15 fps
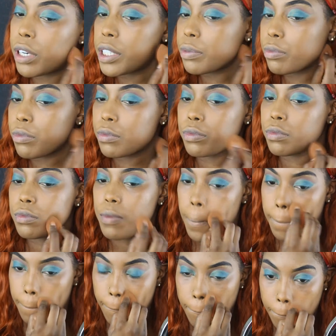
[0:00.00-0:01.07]
and I
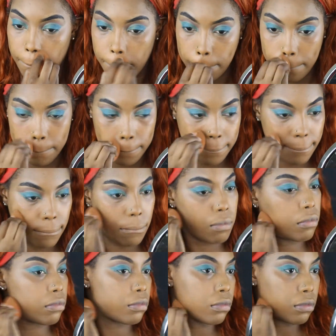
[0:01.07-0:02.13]
used that teal color